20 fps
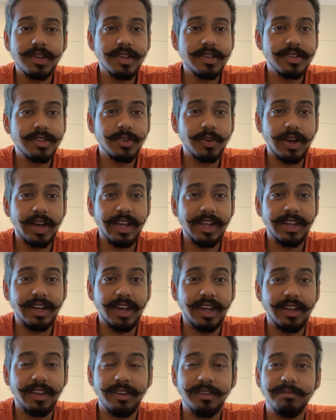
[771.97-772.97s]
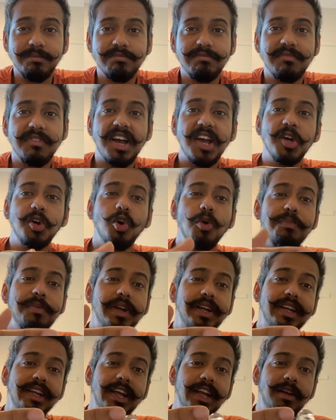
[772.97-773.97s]
So I hope
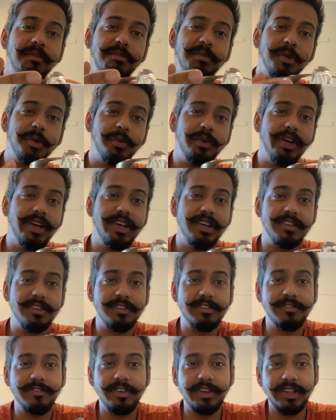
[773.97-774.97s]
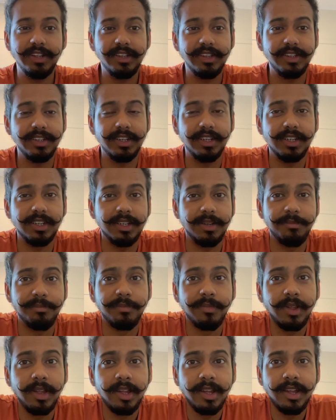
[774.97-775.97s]
it helped you guys with
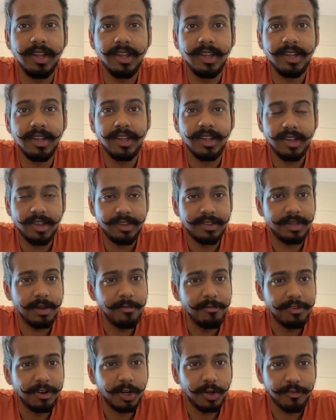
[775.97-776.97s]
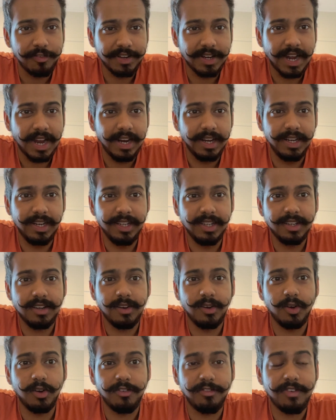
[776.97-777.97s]
somewhat of an idea
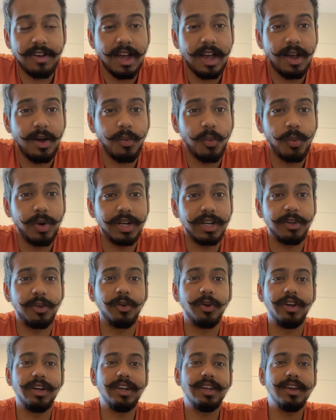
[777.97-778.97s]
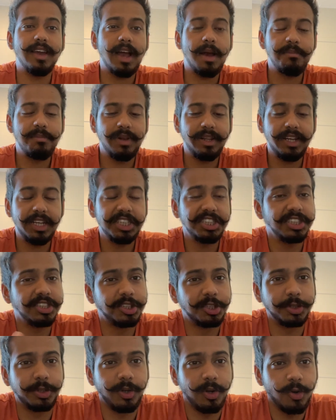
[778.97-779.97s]
of what a good application
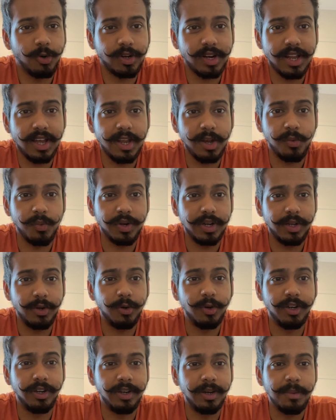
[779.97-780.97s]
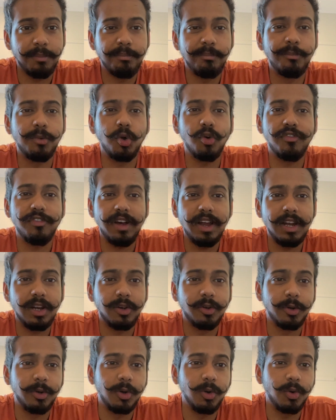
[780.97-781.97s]
should look like, what a good profile
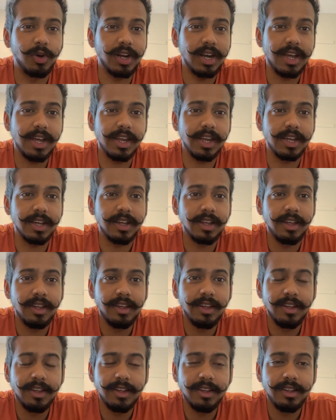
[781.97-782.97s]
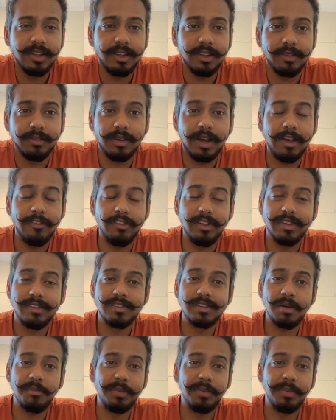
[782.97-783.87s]
could look like. I will sum